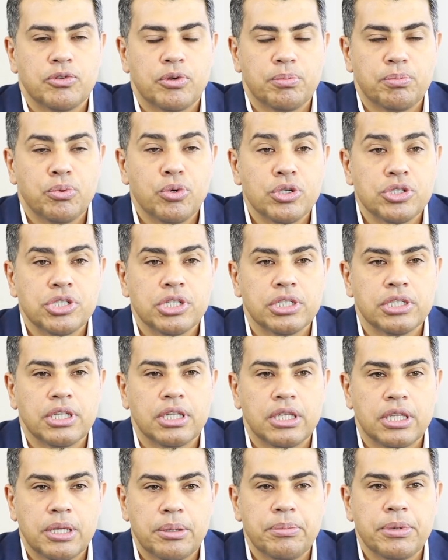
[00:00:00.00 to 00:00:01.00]
we're pushing
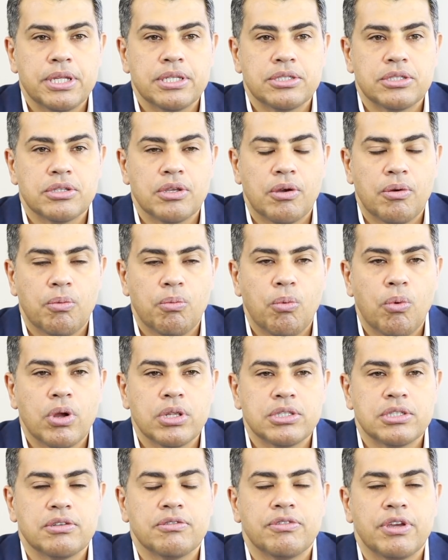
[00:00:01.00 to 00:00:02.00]
the limits of
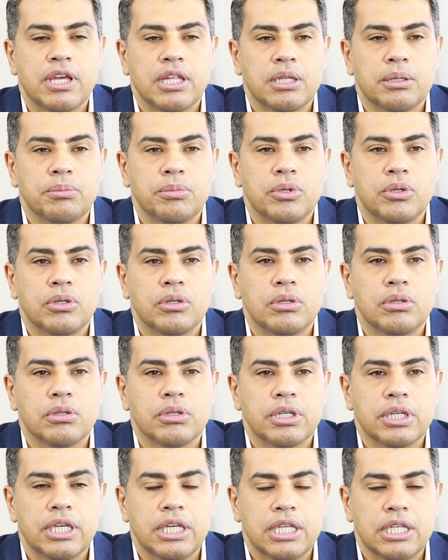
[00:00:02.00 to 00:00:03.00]
what's available
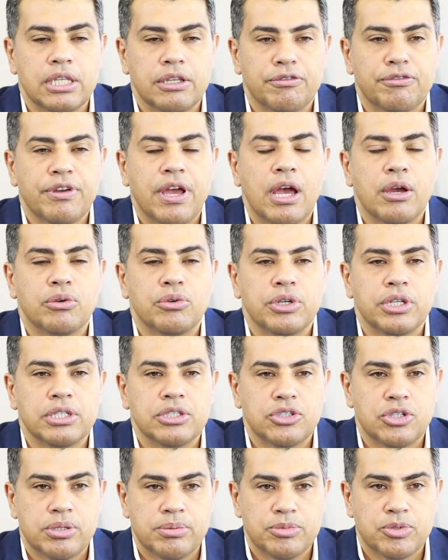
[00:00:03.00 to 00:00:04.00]
in the foundry in
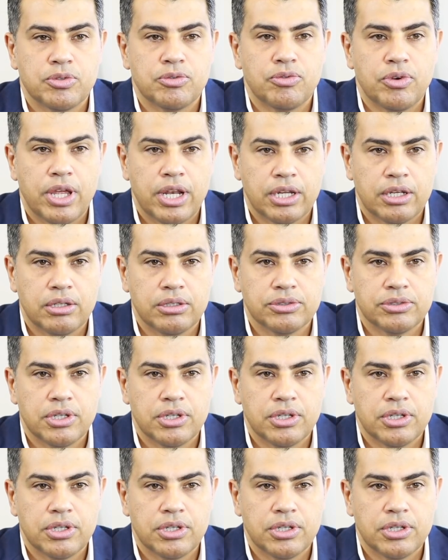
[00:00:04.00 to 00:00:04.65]
terms of reticle